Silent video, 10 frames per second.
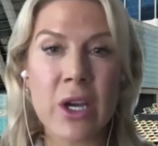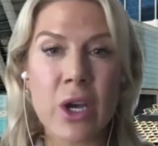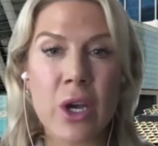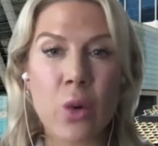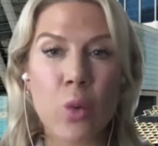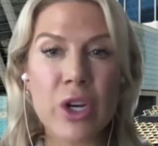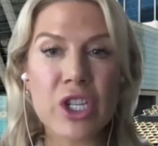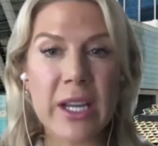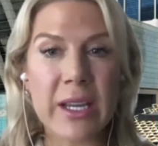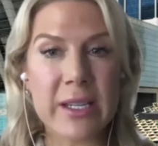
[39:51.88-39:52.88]
Which
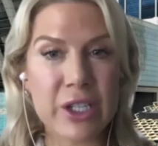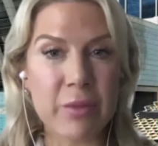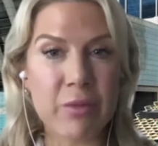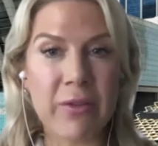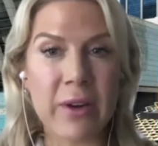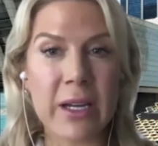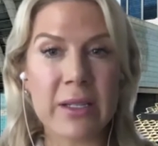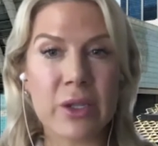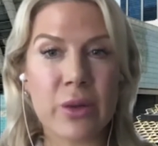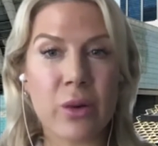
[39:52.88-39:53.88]
ESG providers
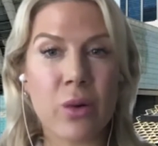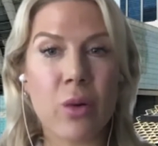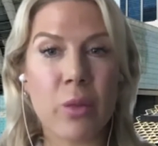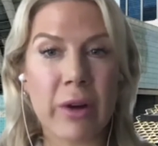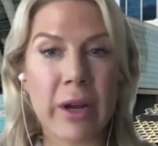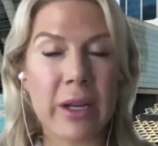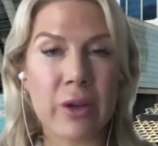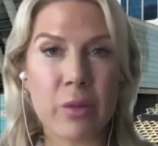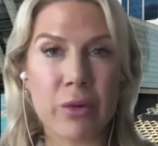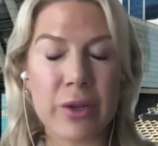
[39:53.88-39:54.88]
do you incorporate in your
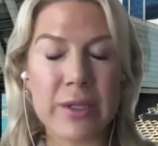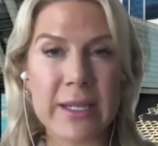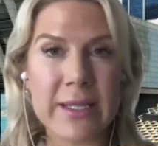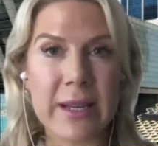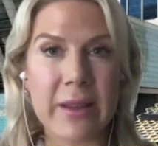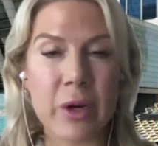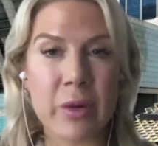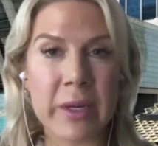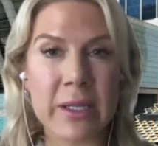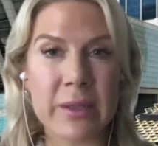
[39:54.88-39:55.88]
process at the moment?